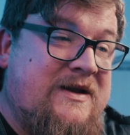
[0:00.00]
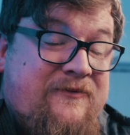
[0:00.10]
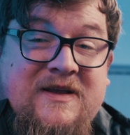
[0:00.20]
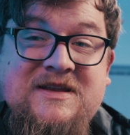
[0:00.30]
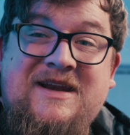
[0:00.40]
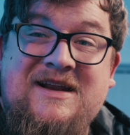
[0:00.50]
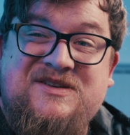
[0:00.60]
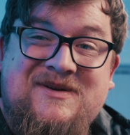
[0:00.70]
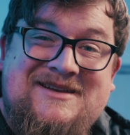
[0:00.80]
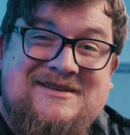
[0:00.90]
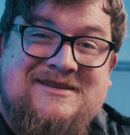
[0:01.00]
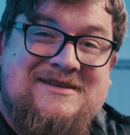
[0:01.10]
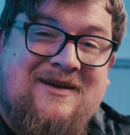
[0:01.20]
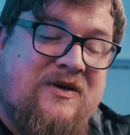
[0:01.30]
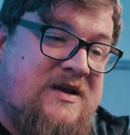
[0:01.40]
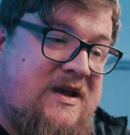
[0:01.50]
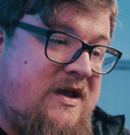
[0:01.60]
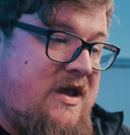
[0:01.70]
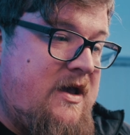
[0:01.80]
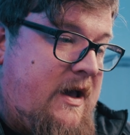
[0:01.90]
In fact, I did actually want to test this out in
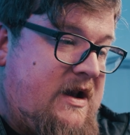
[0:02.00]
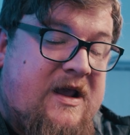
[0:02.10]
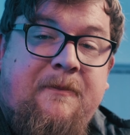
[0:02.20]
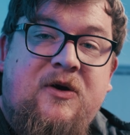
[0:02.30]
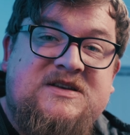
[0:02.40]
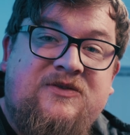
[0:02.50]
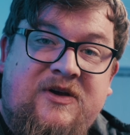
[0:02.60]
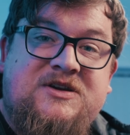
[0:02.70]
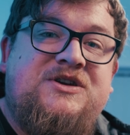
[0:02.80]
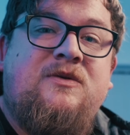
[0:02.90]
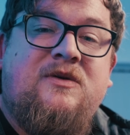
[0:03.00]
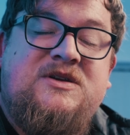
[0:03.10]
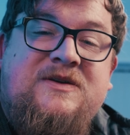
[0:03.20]
a boxing ring shoot, which